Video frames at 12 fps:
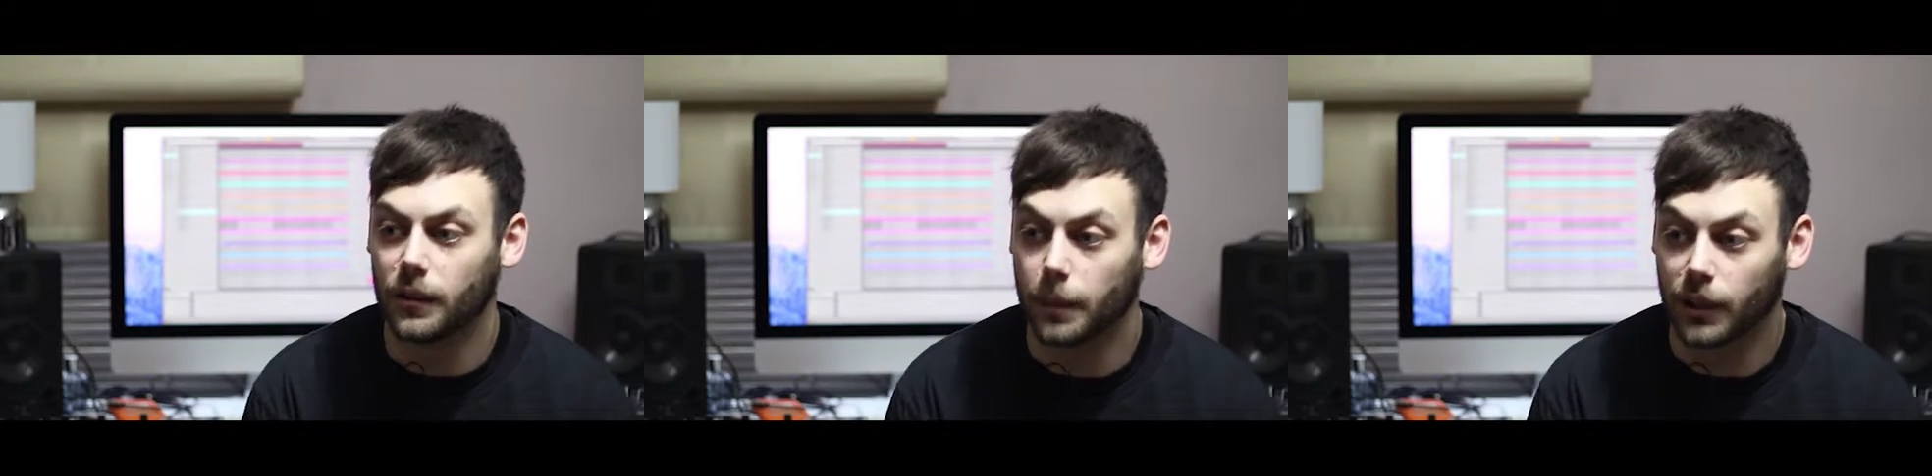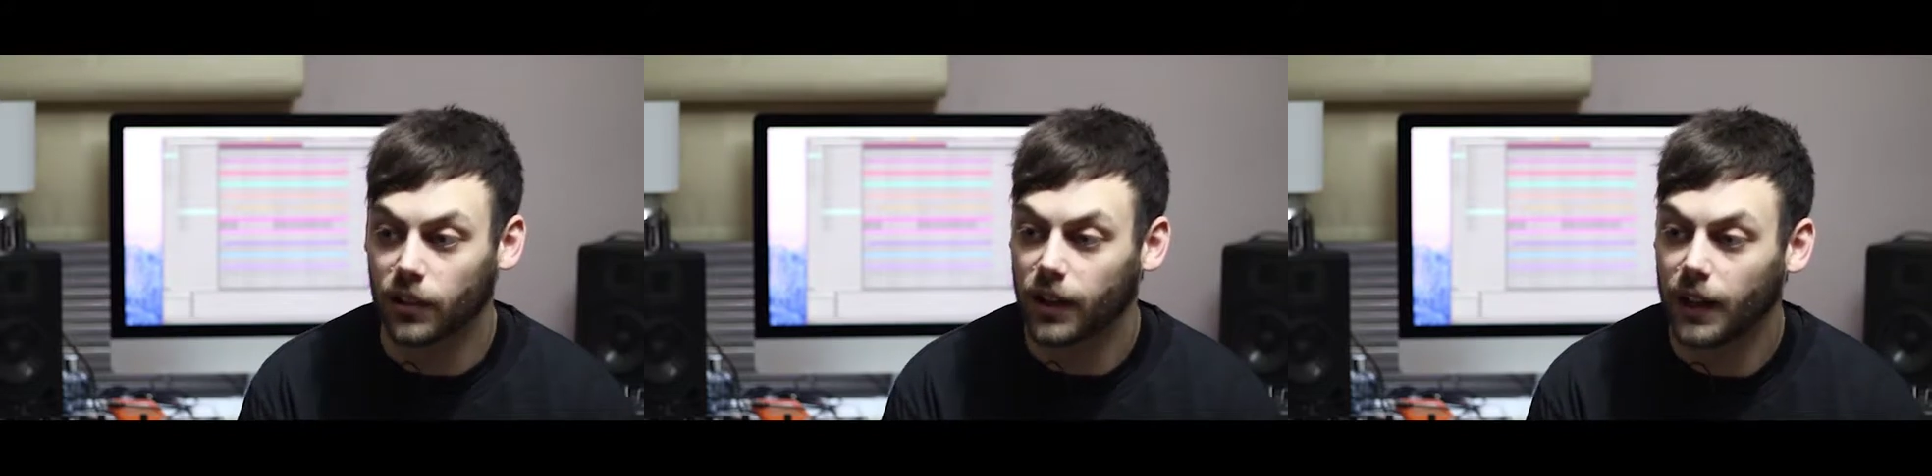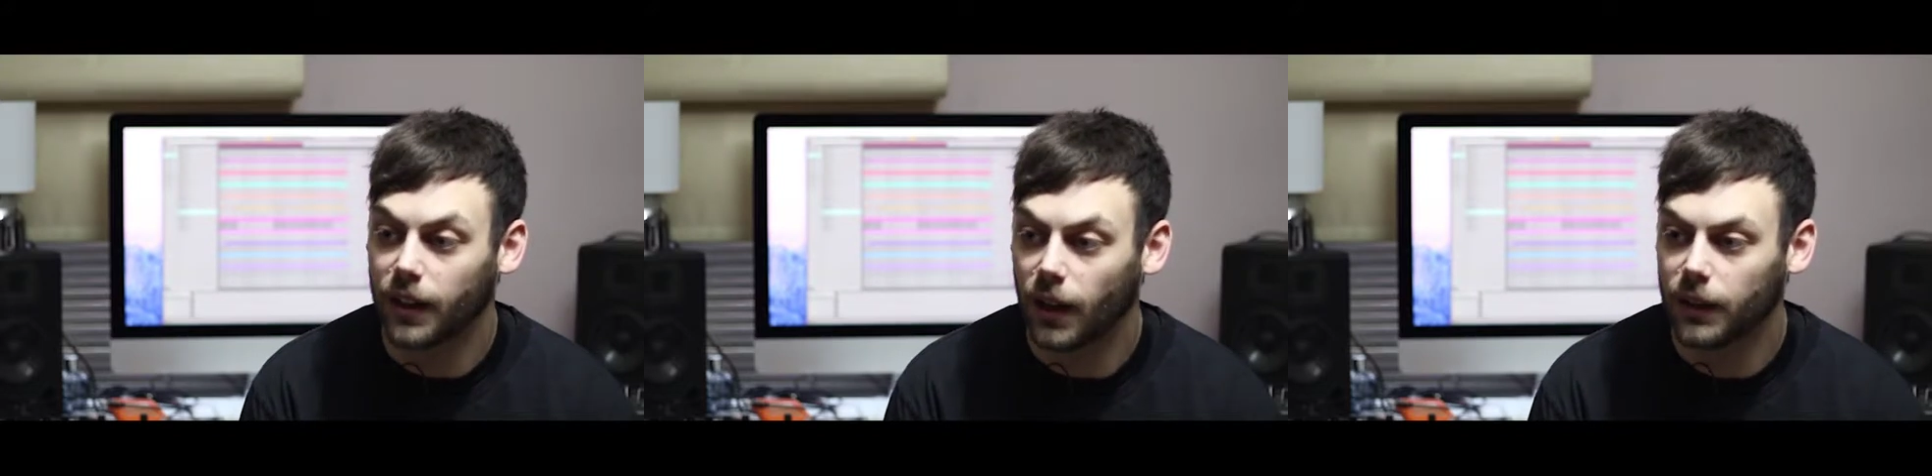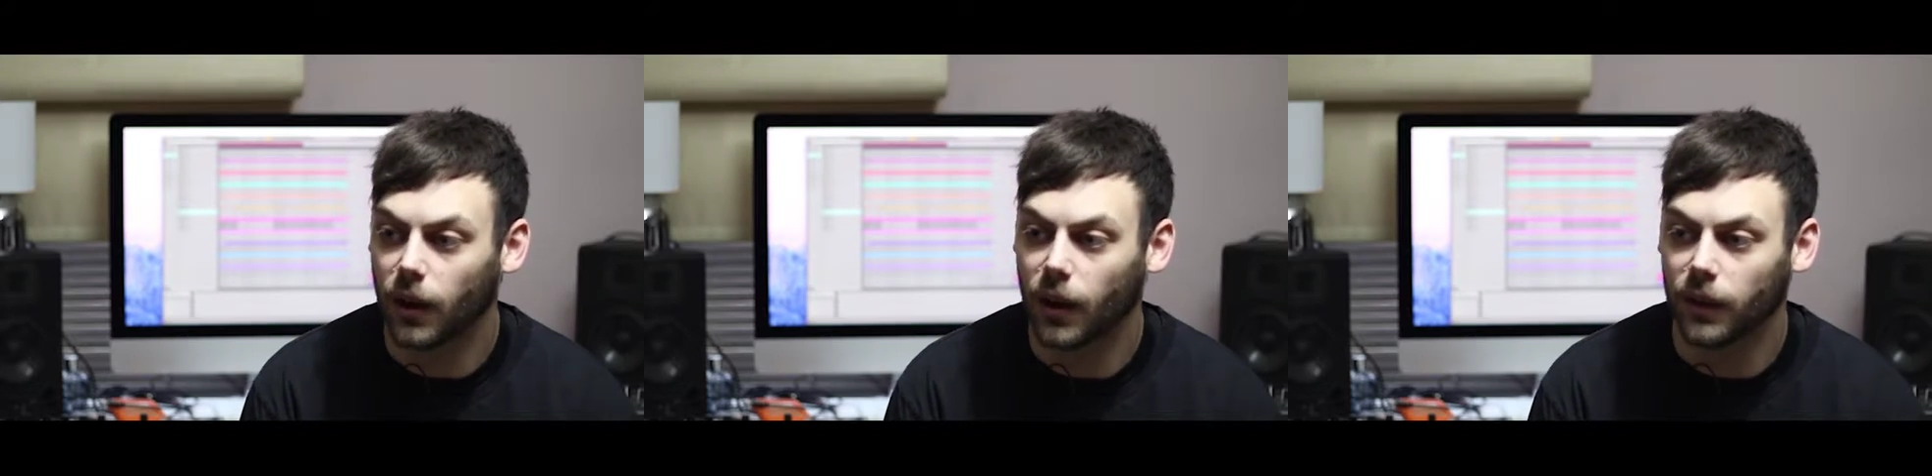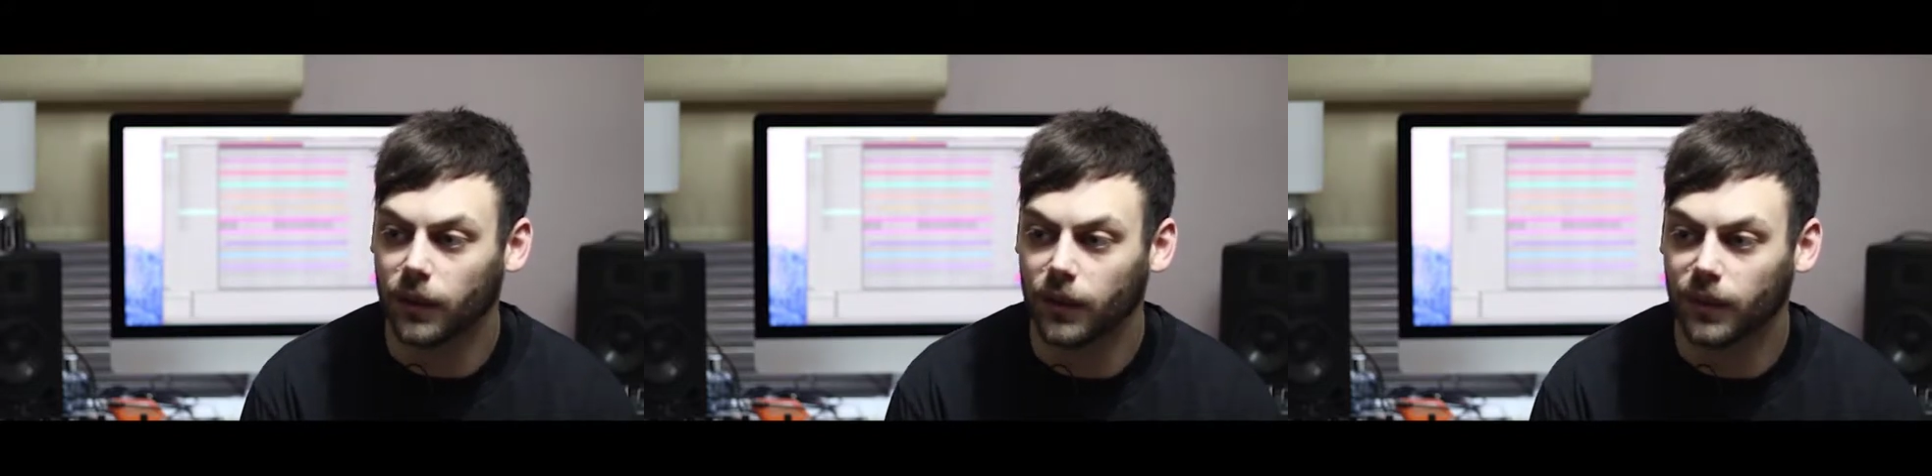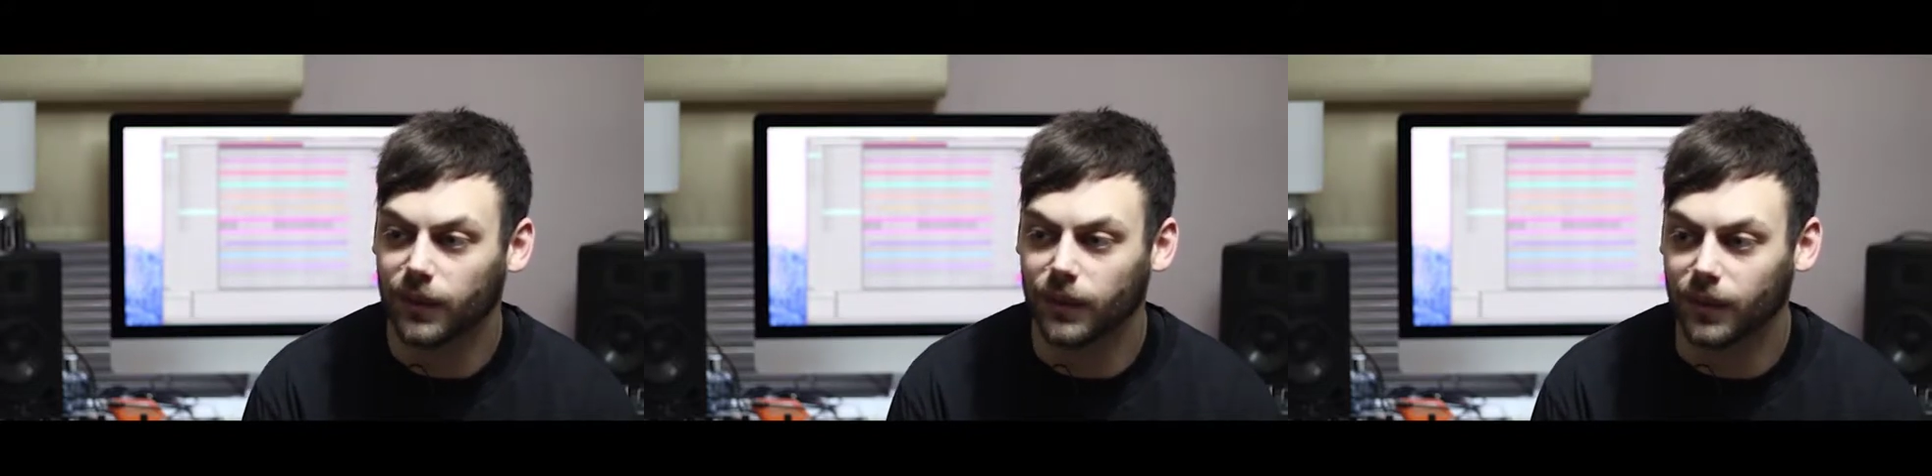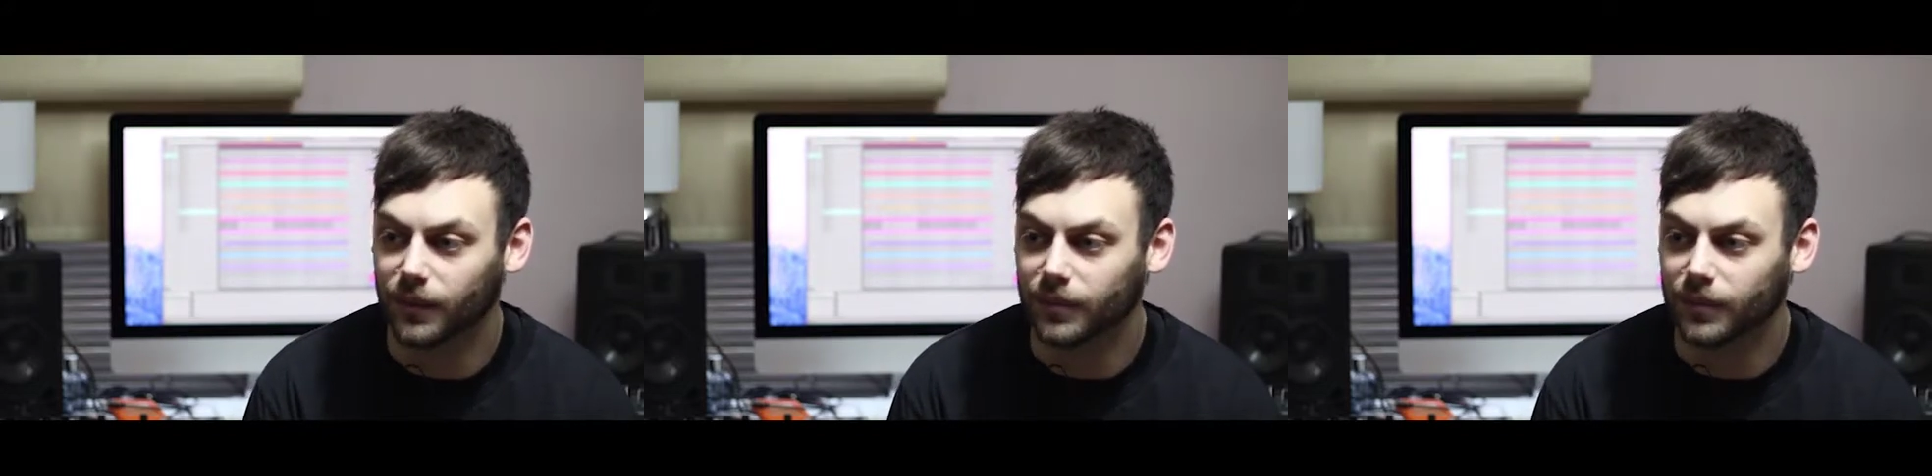because I'd heard it on